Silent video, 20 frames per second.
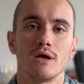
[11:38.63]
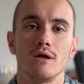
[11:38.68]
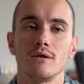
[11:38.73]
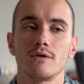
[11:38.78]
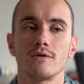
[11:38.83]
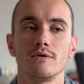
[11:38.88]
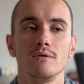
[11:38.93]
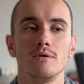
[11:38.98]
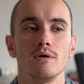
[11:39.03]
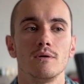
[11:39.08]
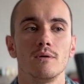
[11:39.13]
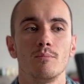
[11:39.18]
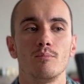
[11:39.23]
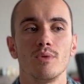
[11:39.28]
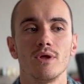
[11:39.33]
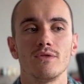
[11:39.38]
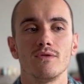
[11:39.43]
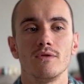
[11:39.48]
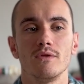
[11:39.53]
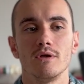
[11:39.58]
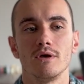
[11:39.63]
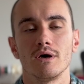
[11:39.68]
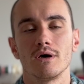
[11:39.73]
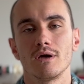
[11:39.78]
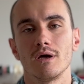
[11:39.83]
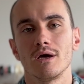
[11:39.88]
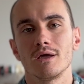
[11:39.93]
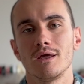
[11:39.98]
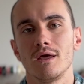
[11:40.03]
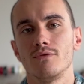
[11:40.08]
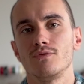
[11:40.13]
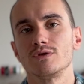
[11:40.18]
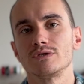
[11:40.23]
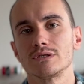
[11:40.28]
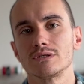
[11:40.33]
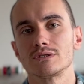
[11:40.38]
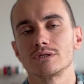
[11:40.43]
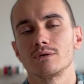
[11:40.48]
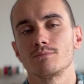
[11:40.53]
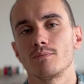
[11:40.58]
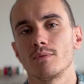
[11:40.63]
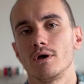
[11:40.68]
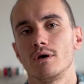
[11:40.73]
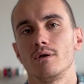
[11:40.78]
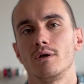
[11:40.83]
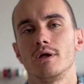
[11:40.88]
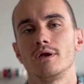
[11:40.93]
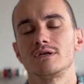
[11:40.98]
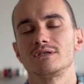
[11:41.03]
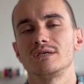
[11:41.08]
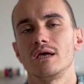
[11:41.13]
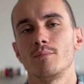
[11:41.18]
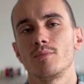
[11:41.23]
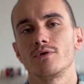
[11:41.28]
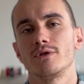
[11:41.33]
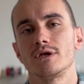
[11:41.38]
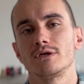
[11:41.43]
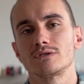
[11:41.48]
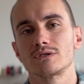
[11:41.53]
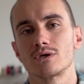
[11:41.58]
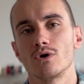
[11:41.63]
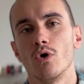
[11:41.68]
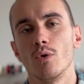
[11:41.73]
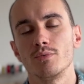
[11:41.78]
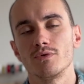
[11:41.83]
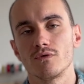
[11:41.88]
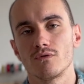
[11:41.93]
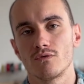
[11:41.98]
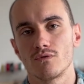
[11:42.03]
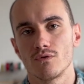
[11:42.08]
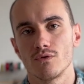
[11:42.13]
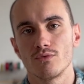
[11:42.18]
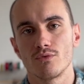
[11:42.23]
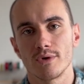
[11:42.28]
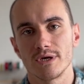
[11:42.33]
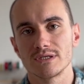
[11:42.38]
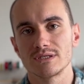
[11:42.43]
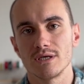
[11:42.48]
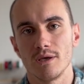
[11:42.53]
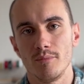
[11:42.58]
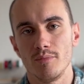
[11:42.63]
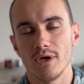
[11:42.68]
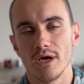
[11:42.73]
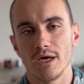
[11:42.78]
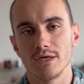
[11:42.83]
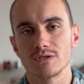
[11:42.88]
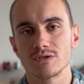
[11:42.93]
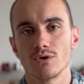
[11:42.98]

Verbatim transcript: Uh, but uh, again, this is a, an example that is scoped to the REST API.